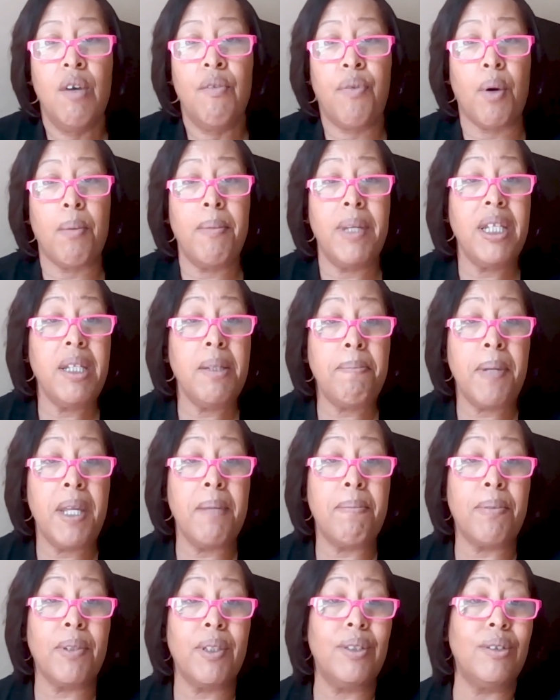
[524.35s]
For many
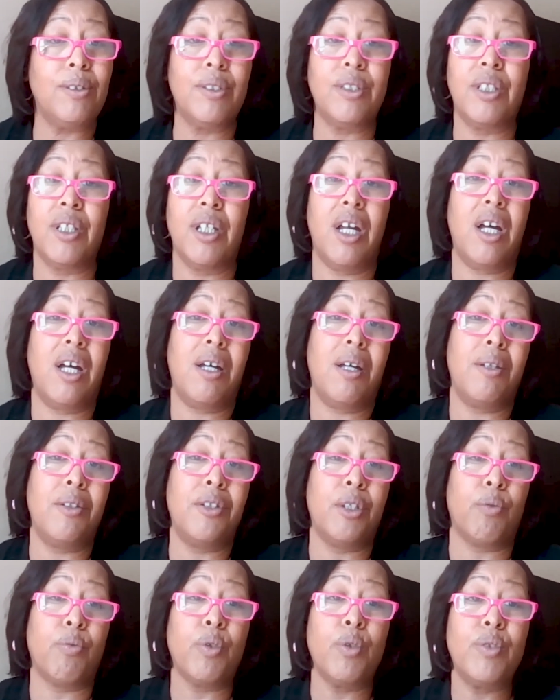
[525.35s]
people,
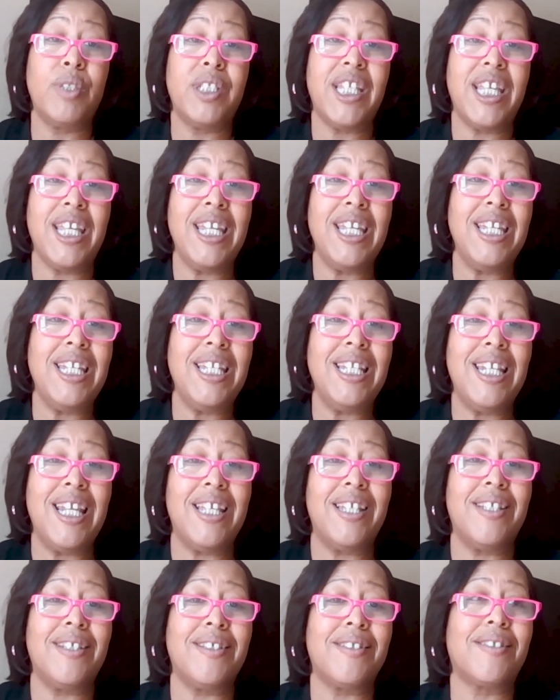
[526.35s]
the routine
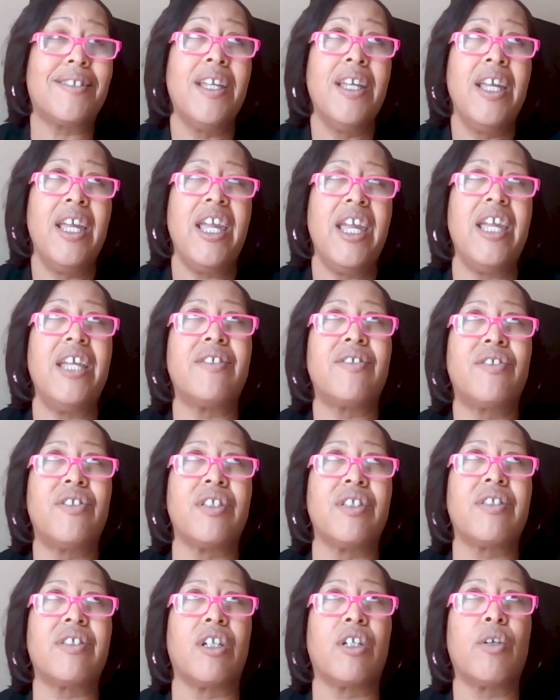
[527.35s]
is
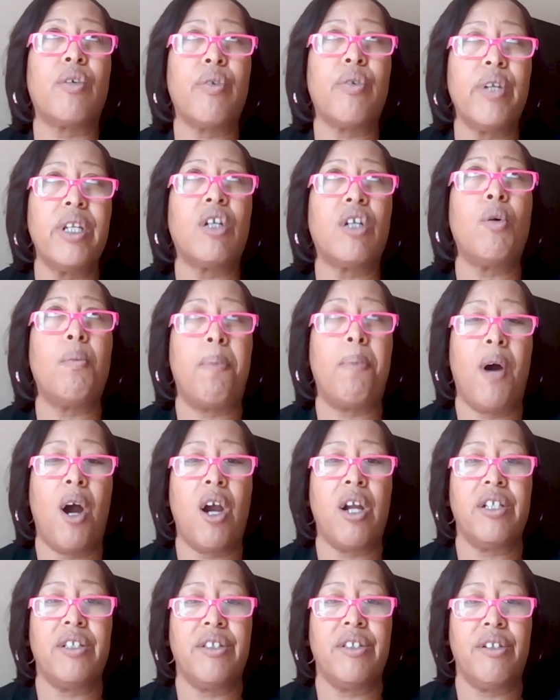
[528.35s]
just a critical
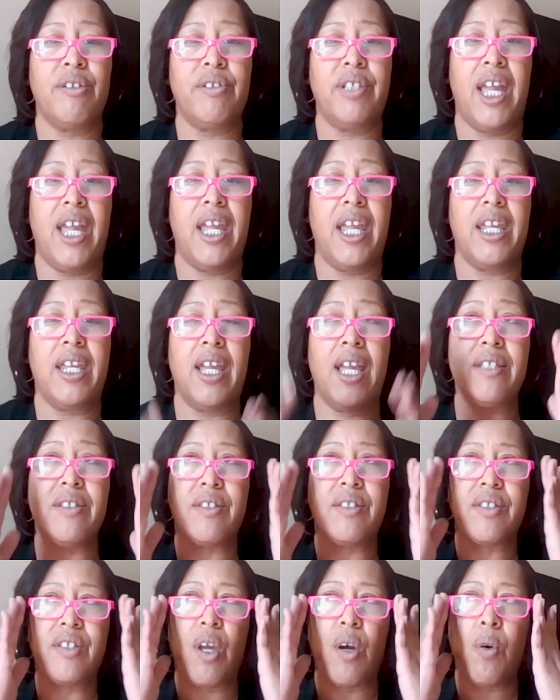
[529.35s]
part of their day.
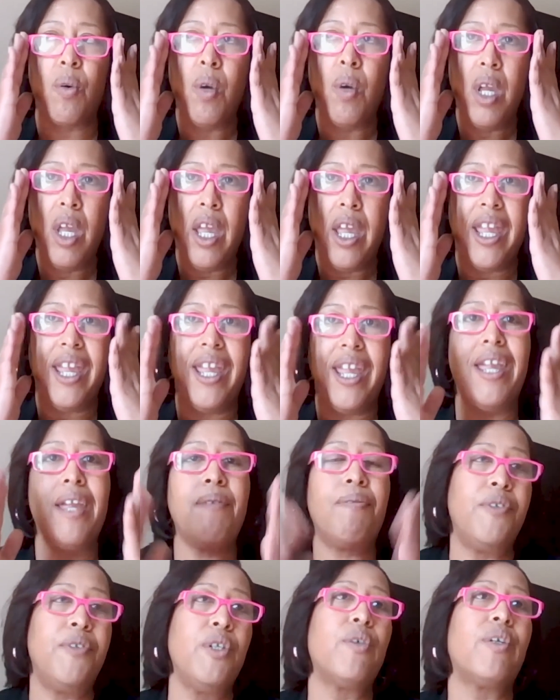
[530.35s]
And so
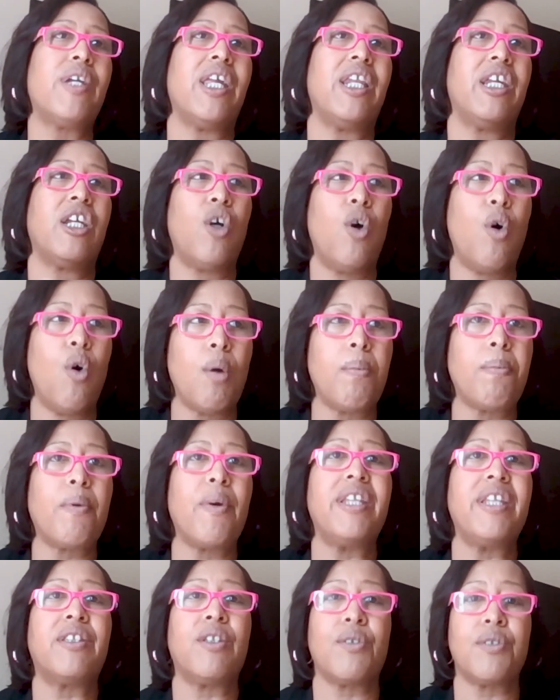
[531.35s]
if you can
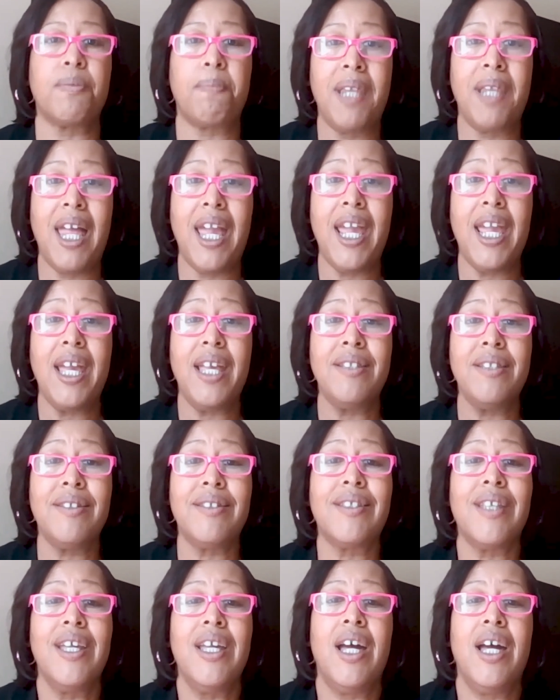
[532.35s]
incorporate those
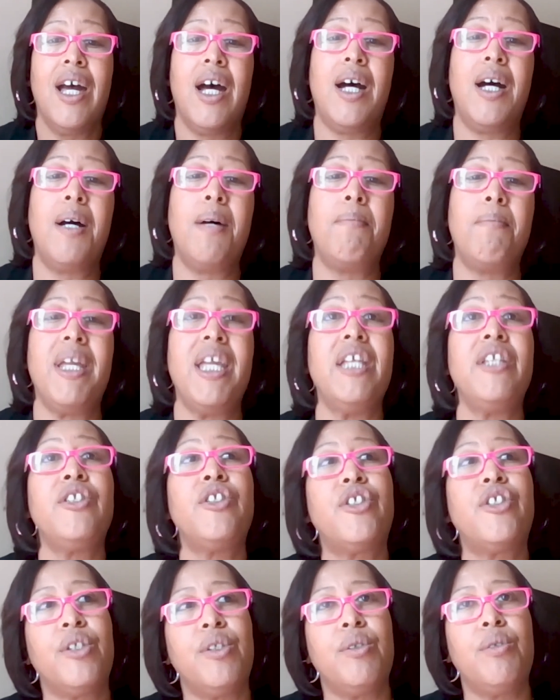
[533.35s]
plans
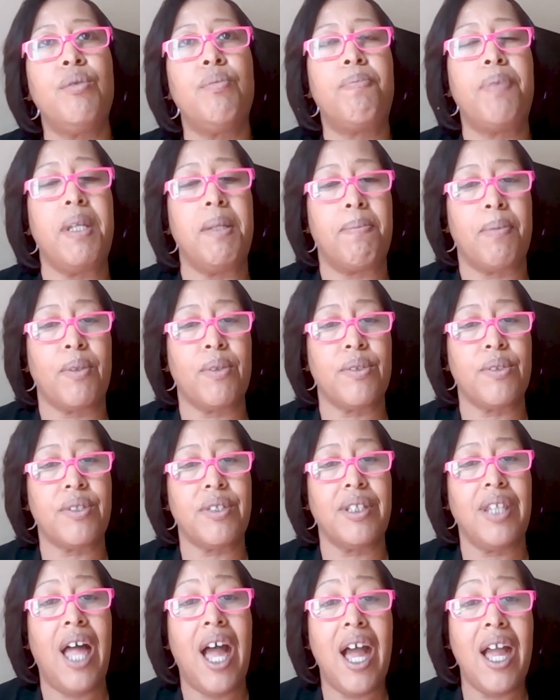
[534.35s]
into people's
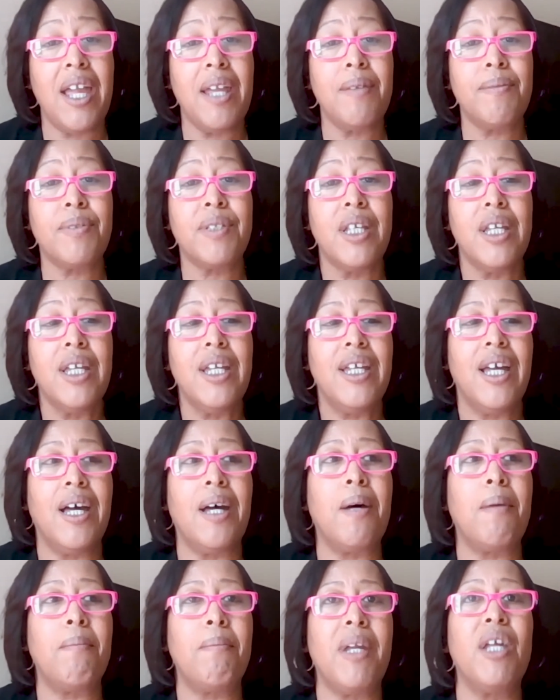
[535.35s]
lives,
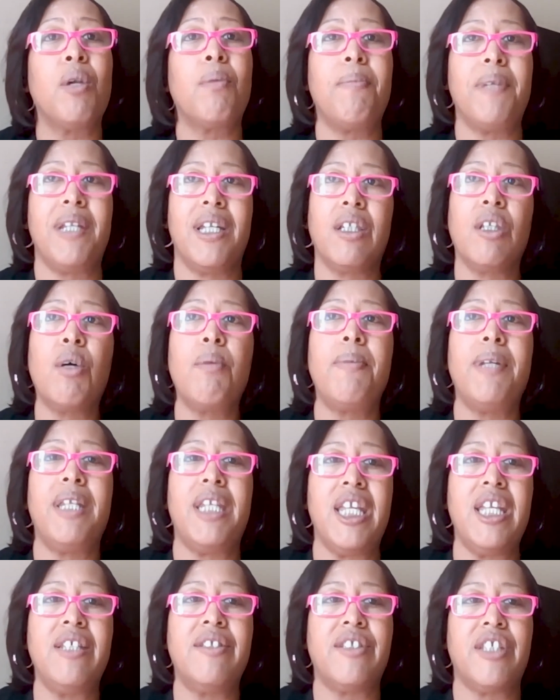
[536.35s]
it'll be a little bit
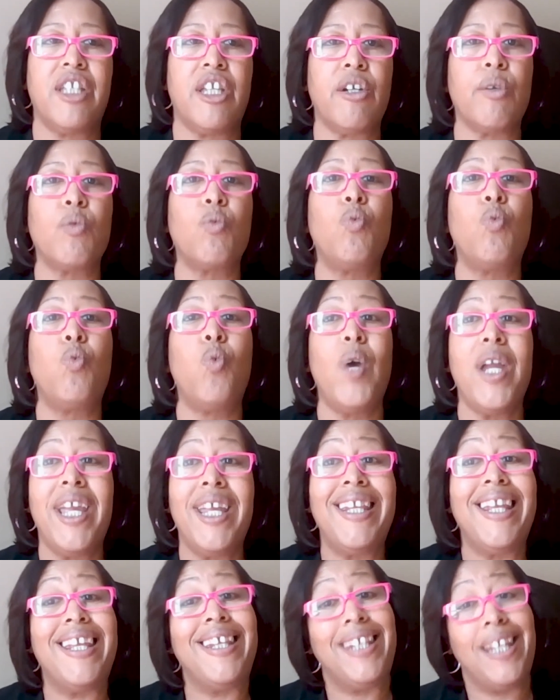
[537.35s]
easier
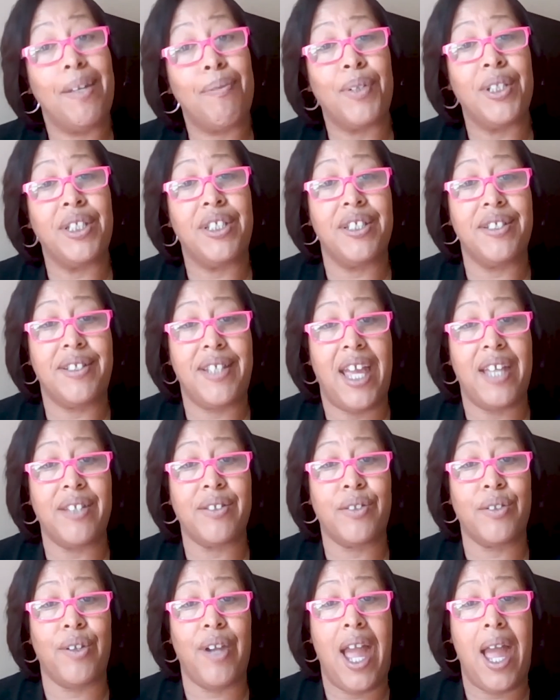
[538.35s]
when and if a
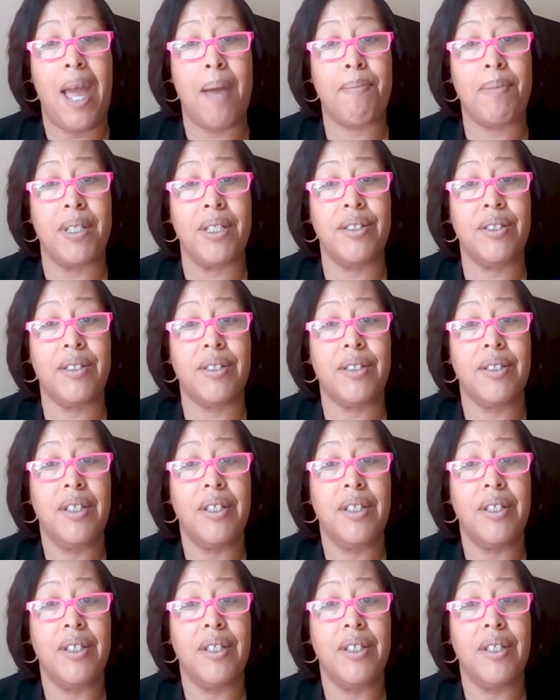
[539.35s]
disaster happens.